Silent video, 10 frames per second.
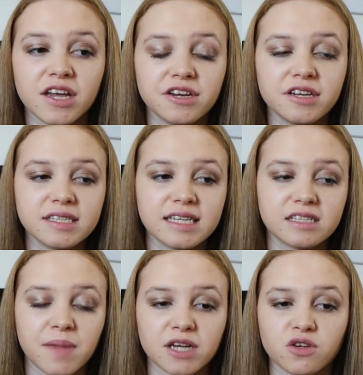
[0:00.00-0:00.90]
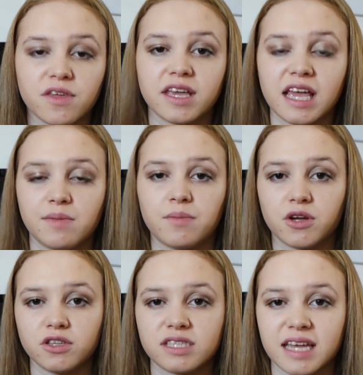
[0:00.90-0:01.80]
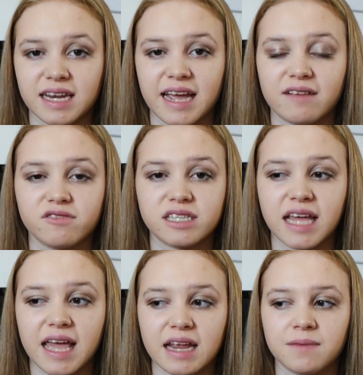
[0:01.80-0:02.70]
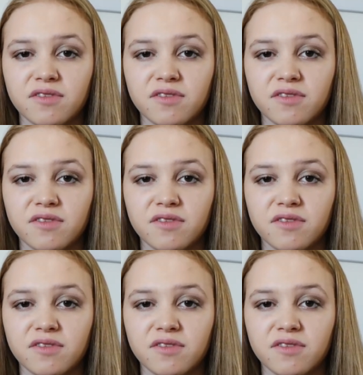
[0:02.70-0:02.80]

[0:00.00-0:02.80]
You just need to make sure that you keep up a good skincare routine.